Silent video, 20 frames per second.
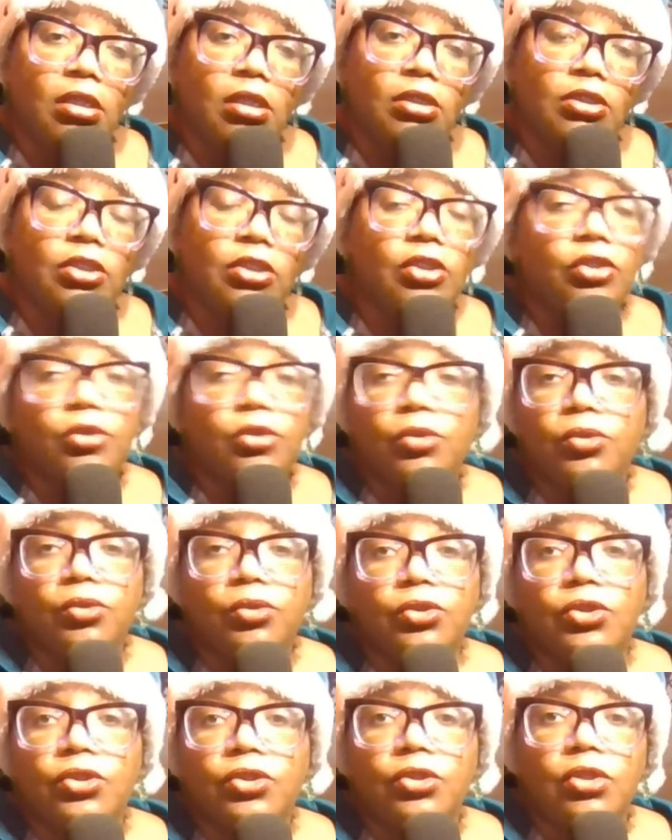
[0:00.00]
to
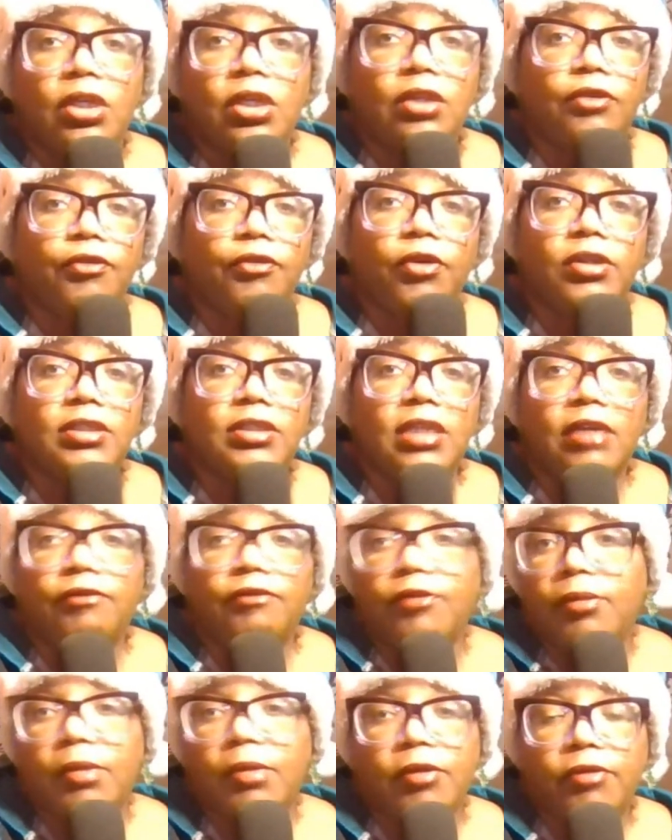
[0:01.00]
lose as far as the M
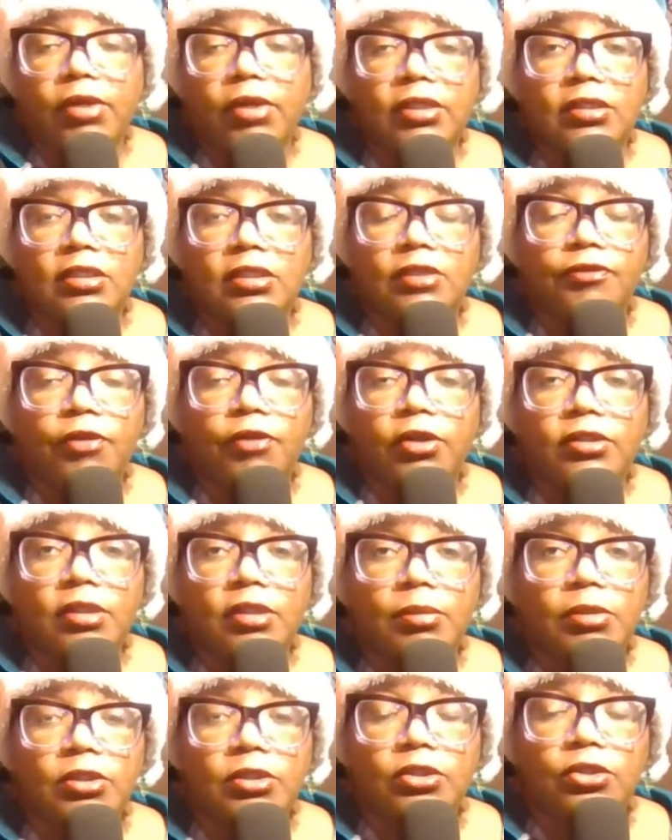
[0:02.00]
V P race, as far as
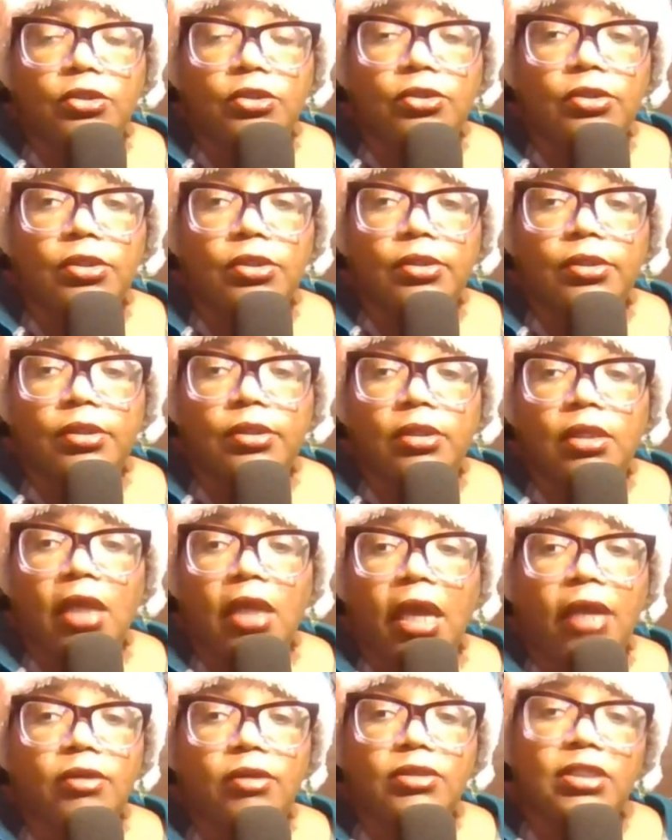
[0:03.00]
I'm concerned.
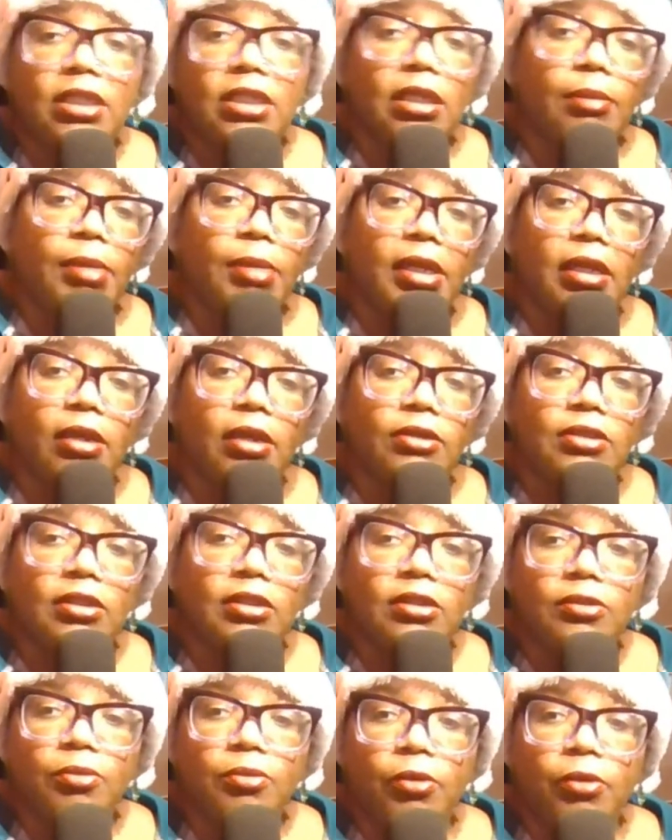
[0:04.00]
I don't see anybody else at
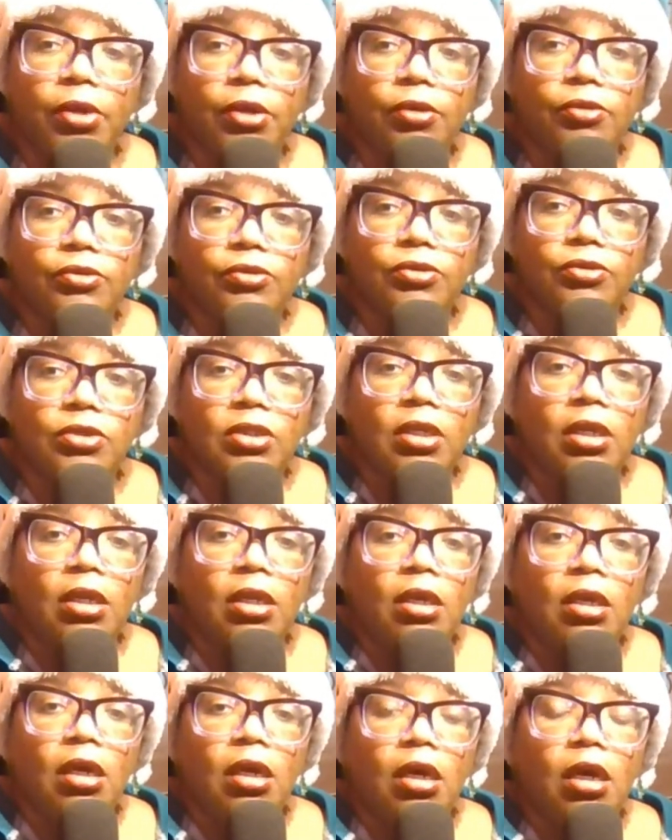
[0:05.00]
this point who's
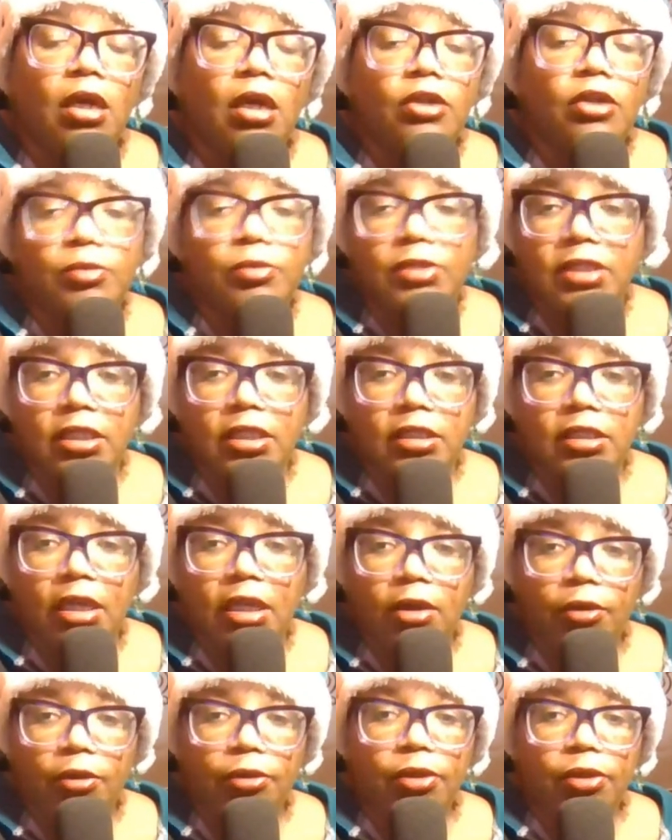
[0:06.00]
one hundred percent
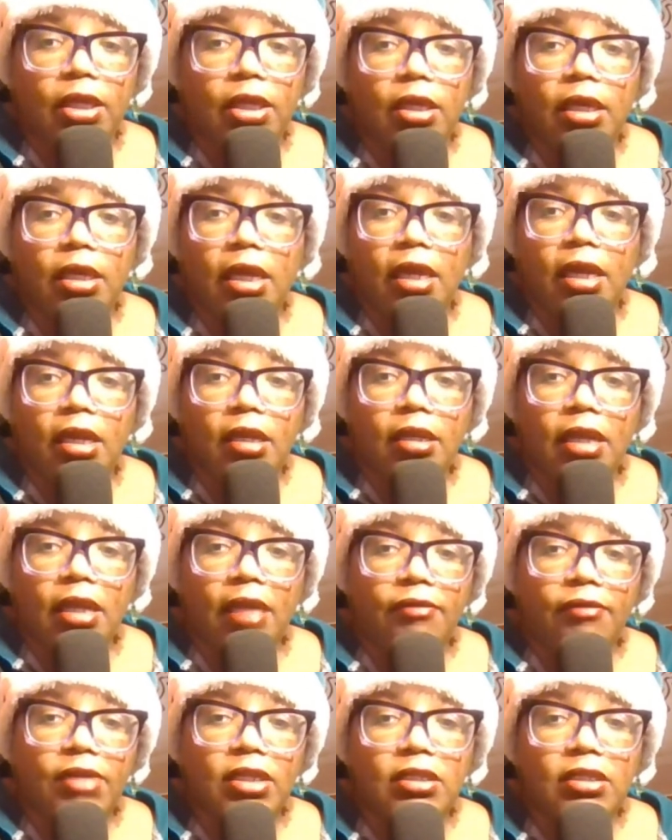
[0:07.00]
healthy and
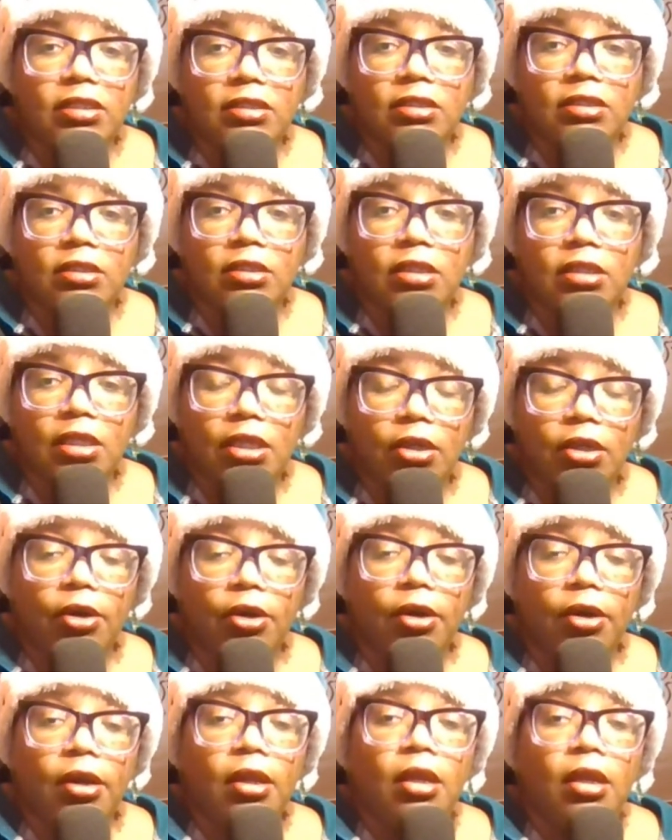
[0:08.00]
having a decent
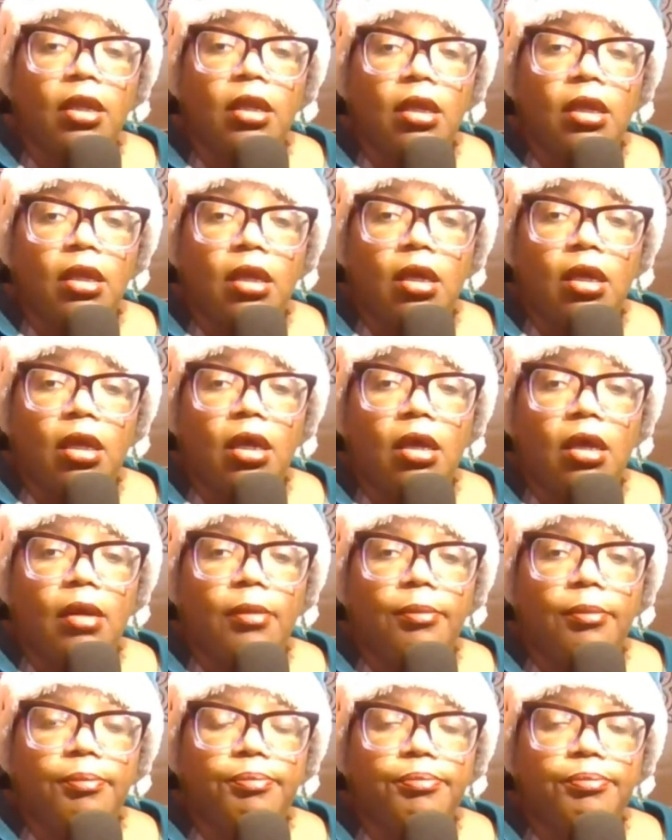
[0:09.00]
year
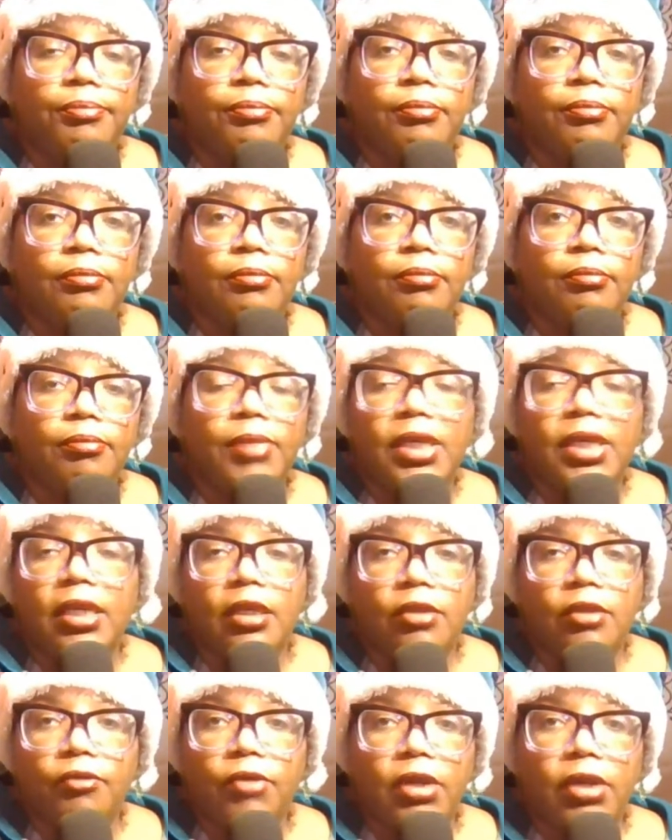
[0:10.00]
um, being
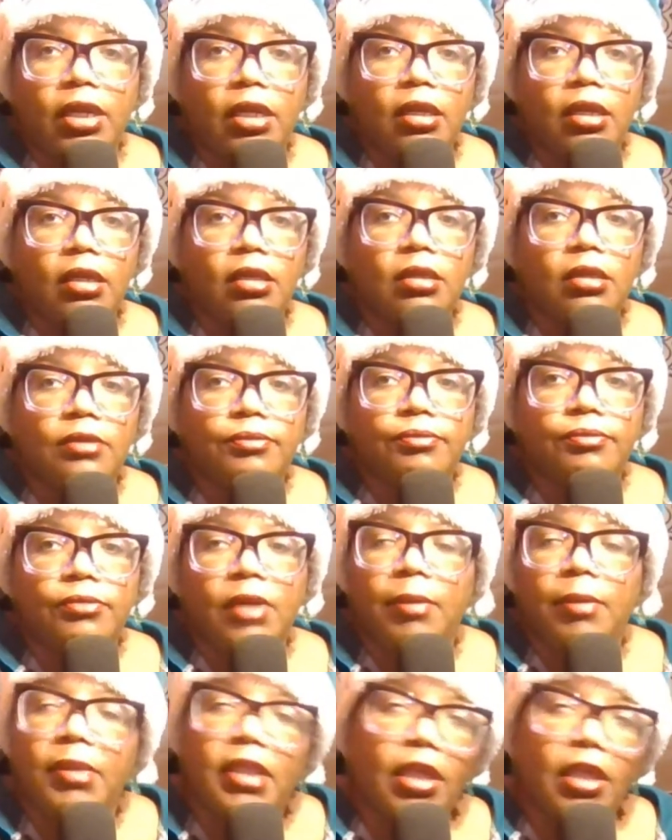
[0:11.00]
in the running. I
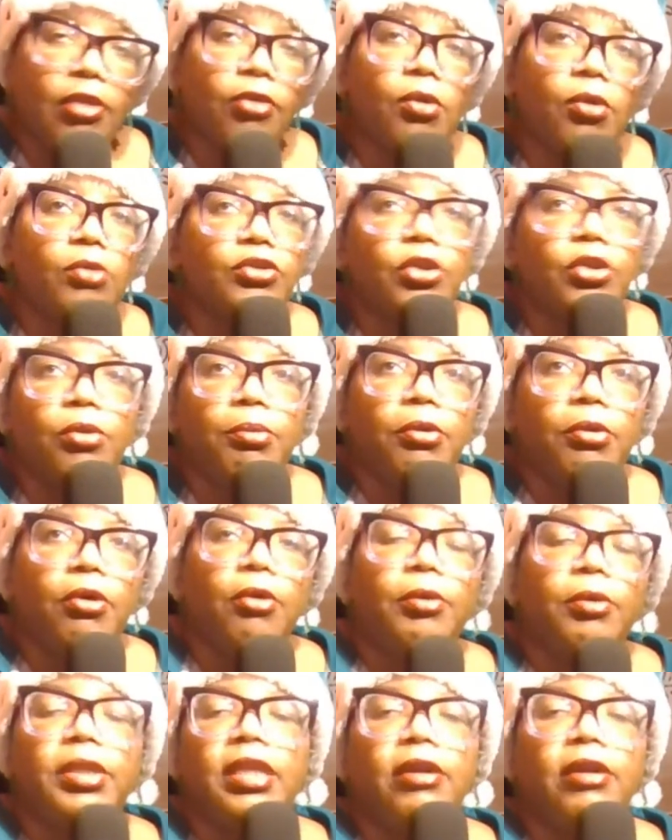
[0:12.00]
mean, they throw Joe
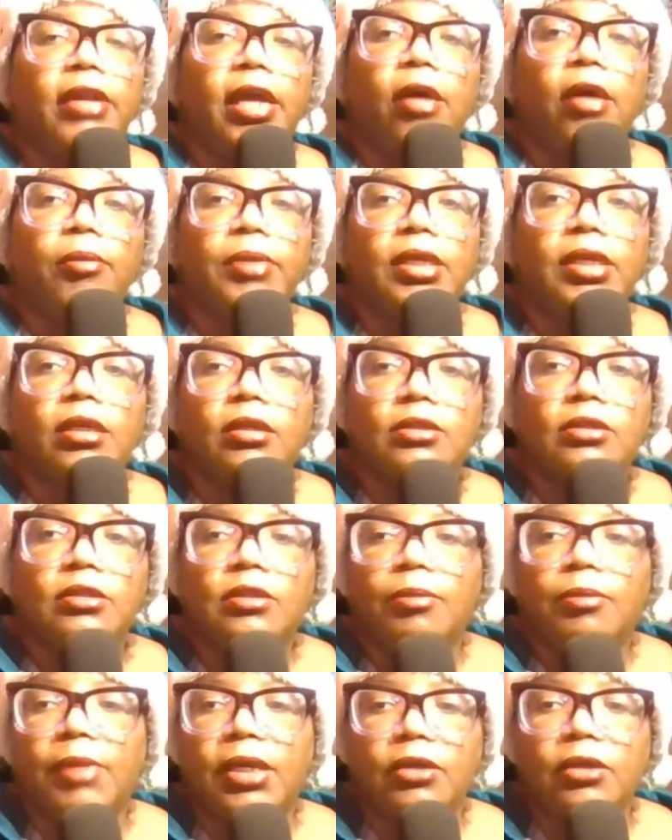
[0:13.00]
Burrow in there now because
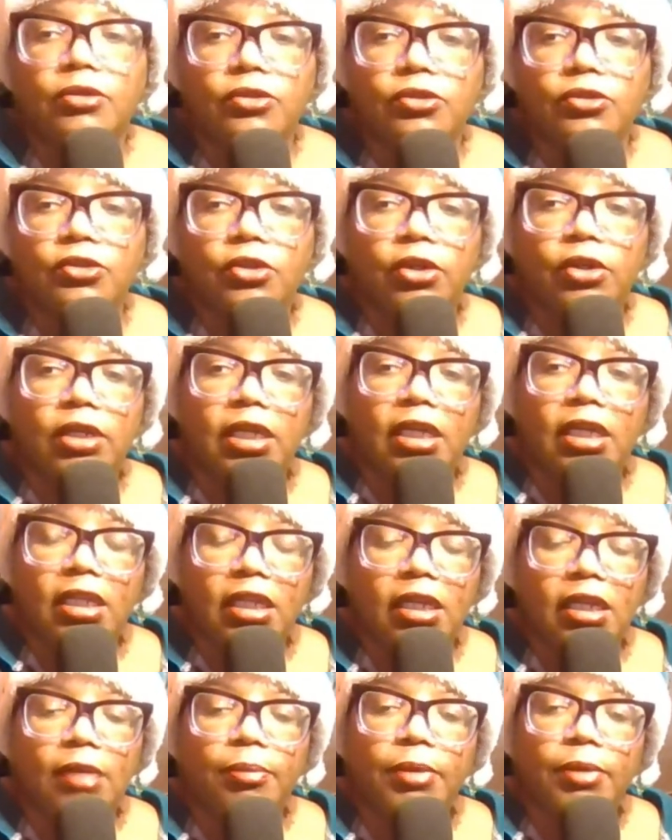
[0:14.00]
the Bengals are starting to
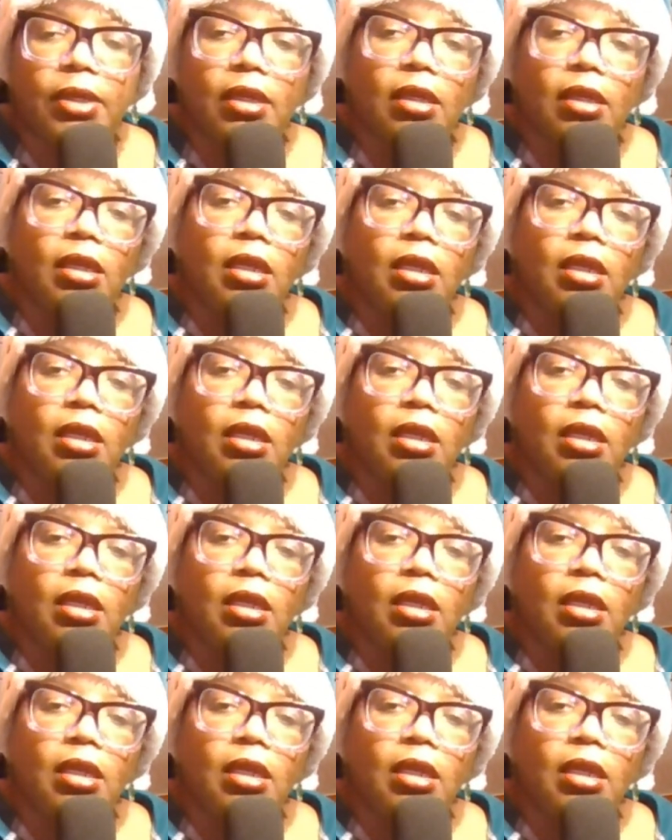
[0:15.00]
click, but,